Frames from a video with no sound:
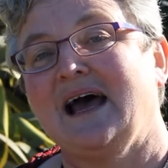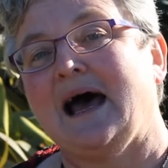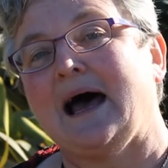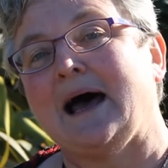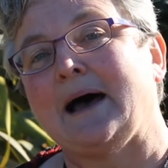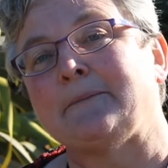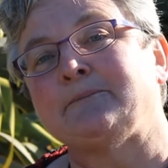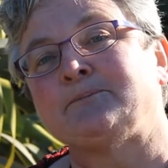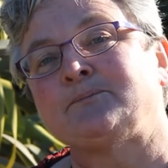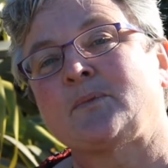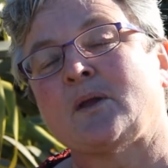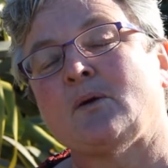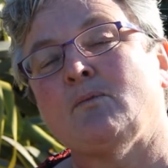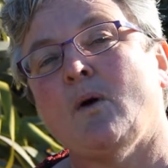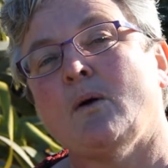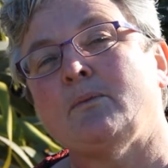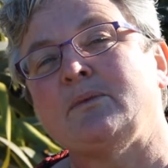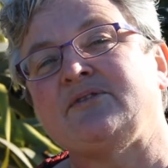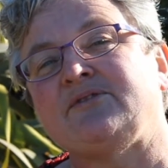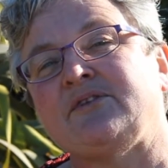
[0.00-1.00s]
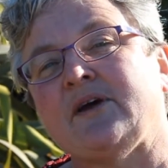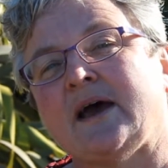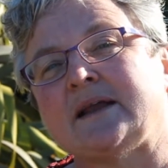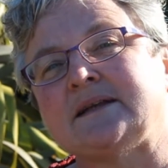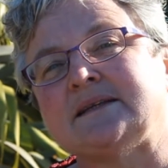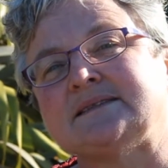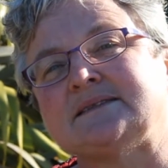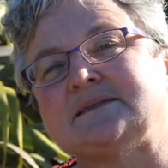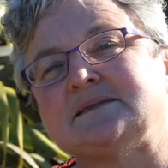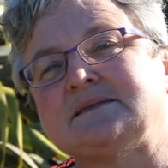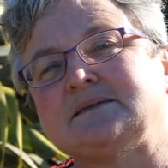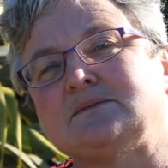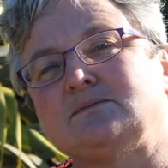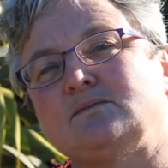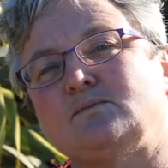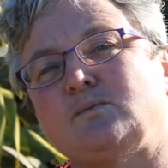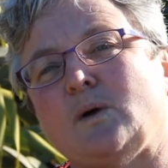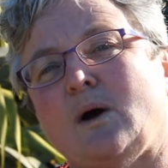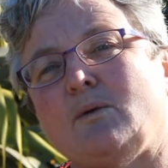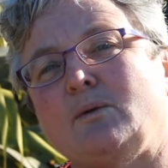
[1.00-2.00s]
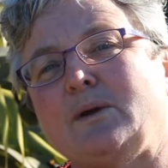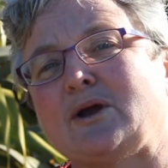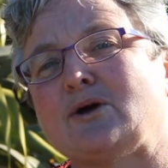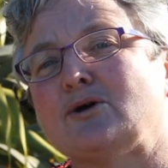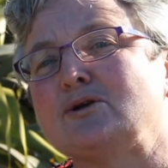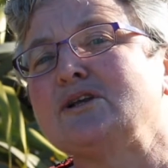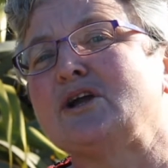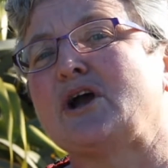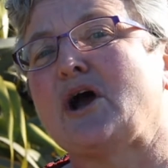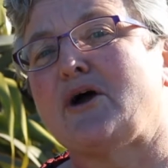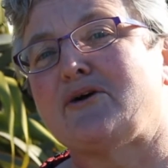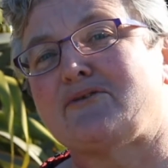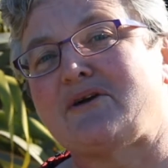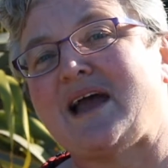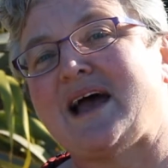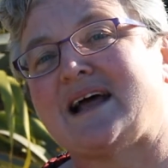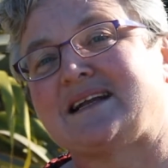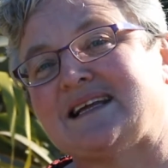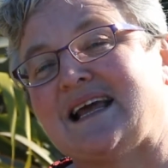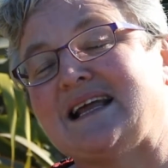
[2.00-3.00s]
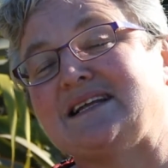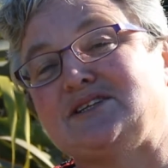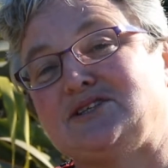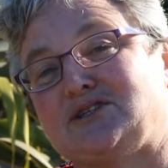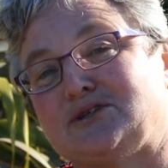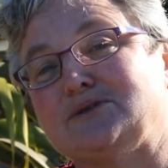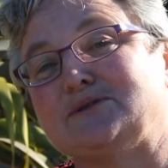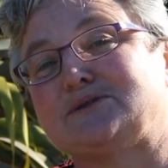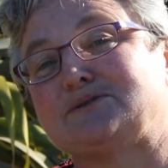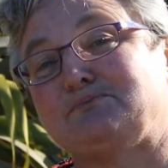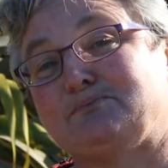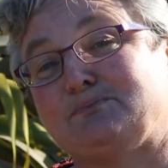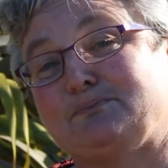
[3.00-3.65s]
Um, what we found is, well, we couldn't go around and use